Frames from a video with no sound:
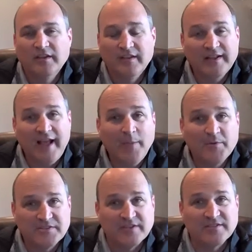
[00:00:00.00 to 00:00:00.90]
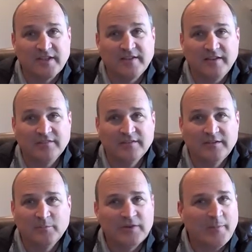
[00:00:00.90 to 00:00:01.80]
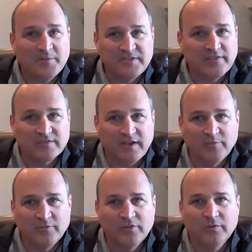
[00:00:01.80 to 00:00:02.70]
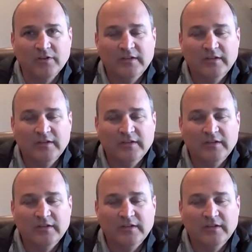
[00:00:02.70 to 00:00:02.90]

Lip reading: That happens on Sundays, but it happens other times too.